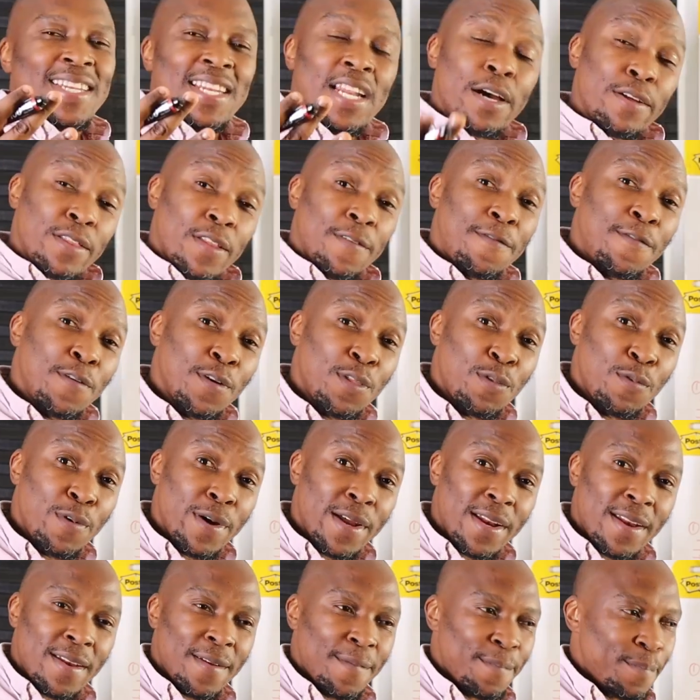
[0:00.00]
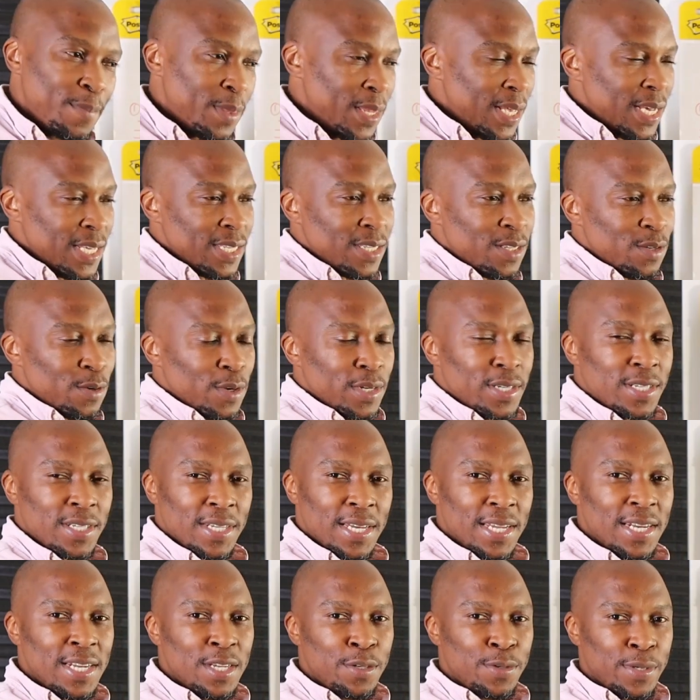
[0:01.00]
Now the fourth one is not
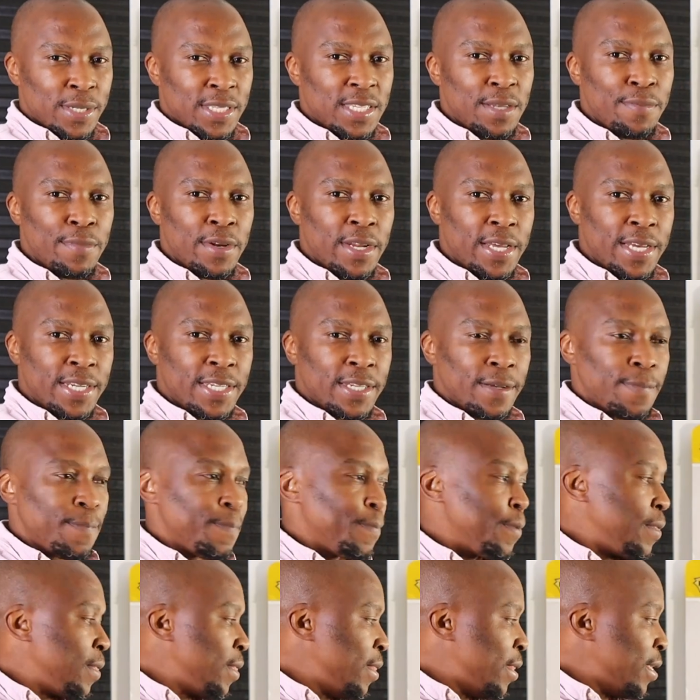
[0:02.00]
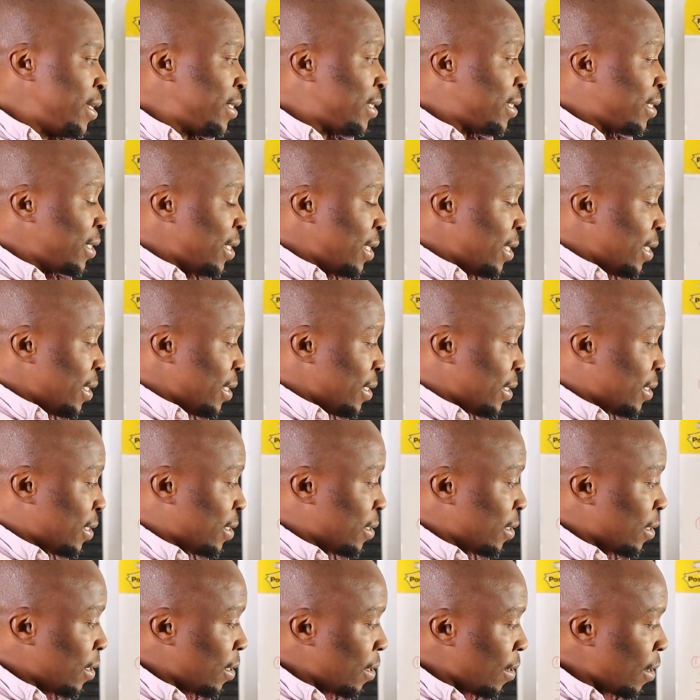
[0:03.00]
a network simulator. This
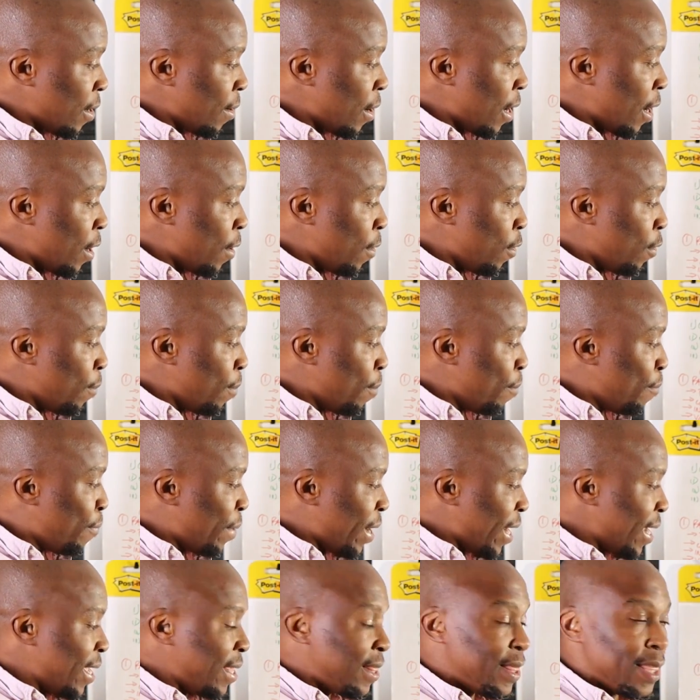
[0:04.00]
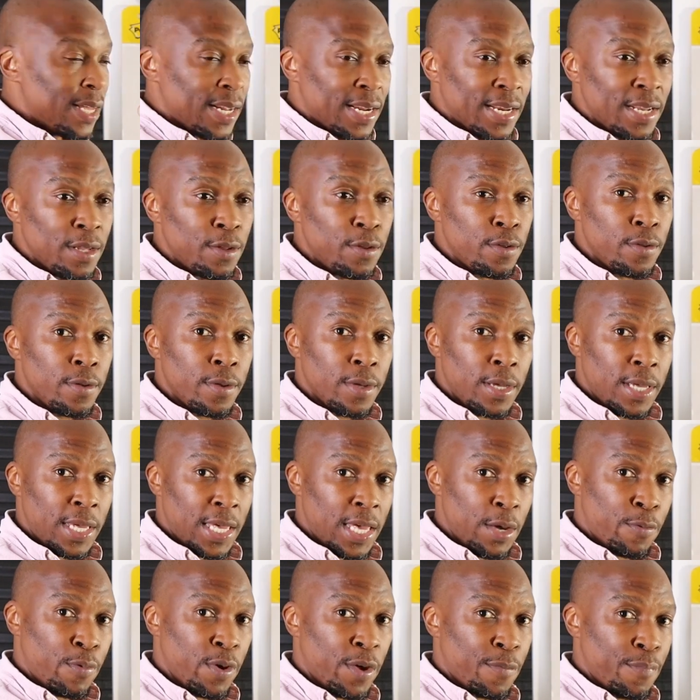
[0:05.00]
is buying the real
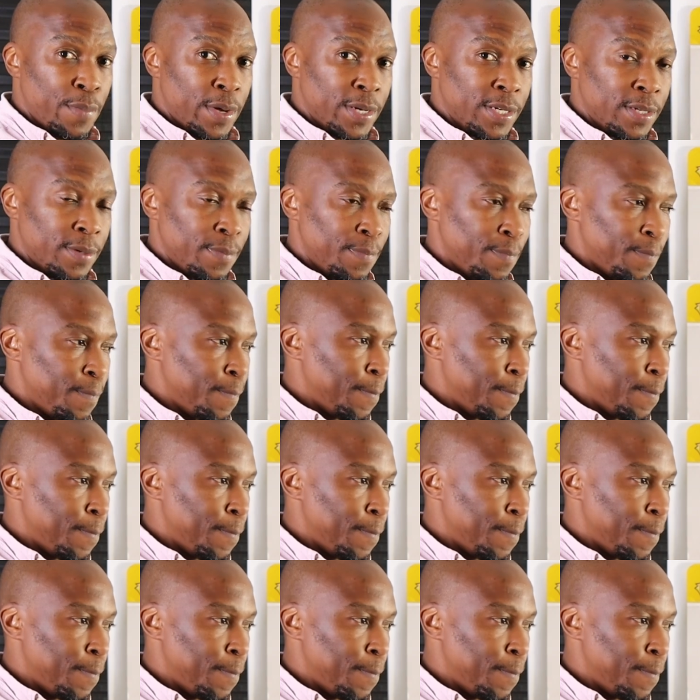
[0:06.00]
equipment.